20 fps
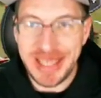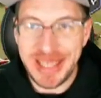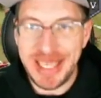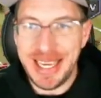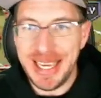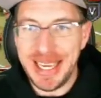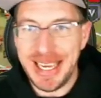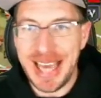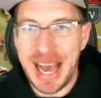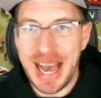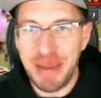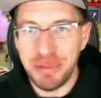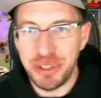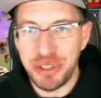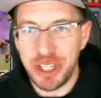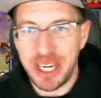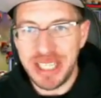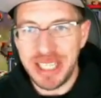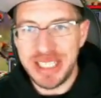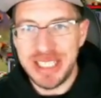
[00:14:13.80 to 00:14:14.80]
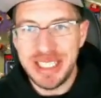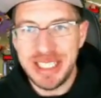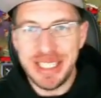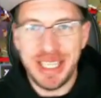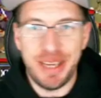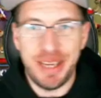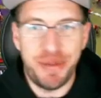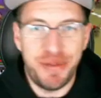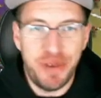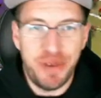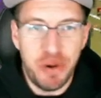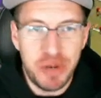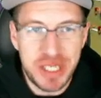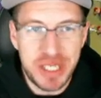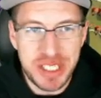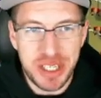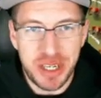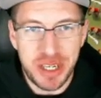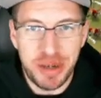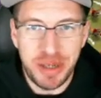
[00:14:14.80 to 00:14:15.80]
thing. I'm trying to like
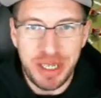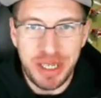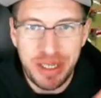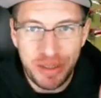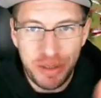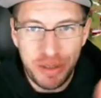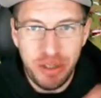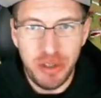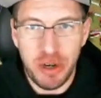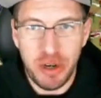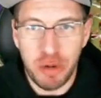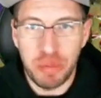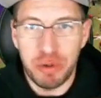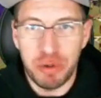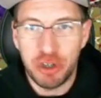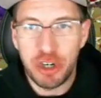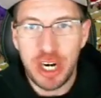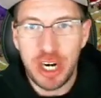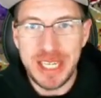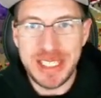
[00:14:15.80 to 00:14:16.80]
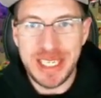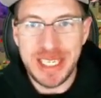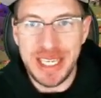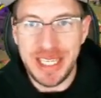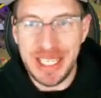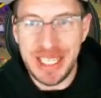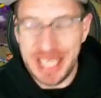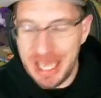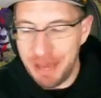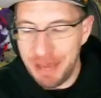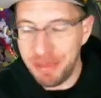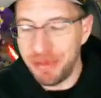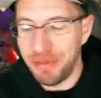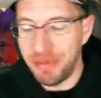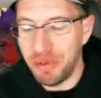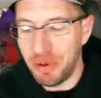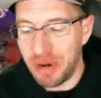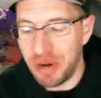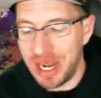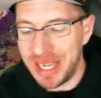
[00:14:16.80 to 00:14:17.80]
focus on you know progressing in the game
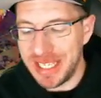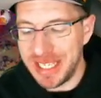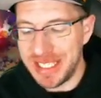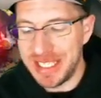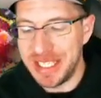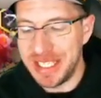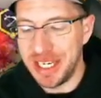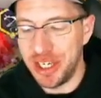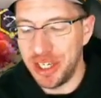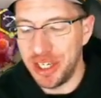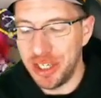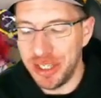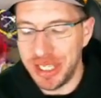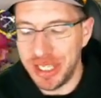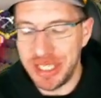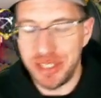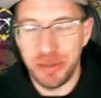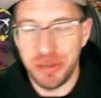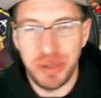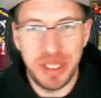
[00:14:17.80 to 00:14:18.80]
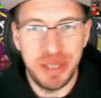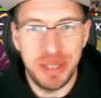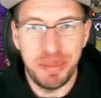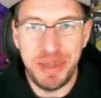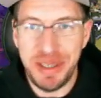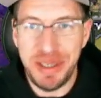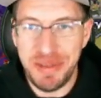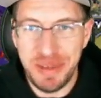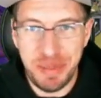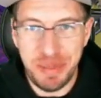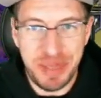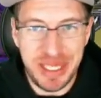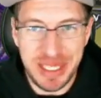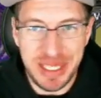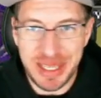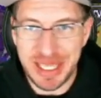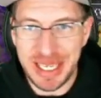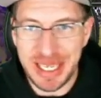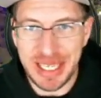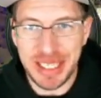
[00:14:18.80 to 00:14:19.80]
before I consider like doing the
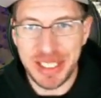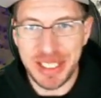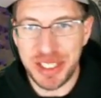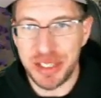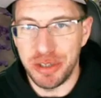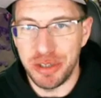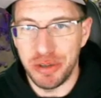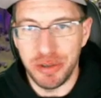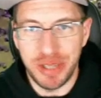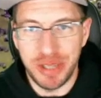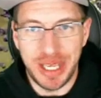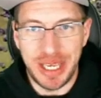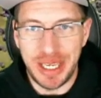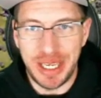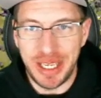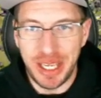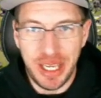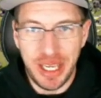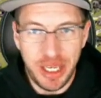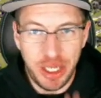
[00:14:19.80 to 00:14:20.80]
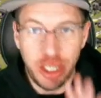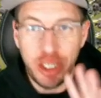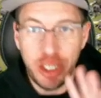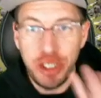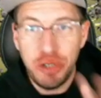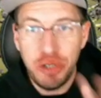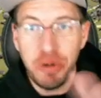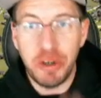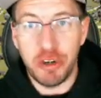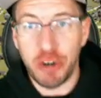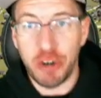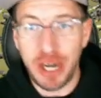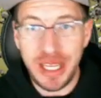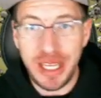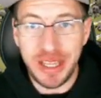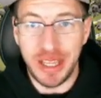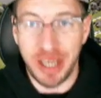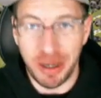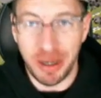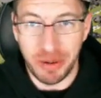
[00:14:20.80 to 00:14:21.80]
PvP thing. So like you're doing
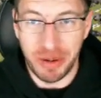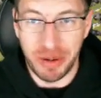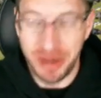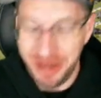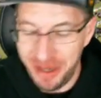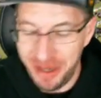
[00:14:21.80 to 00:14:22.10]
great though.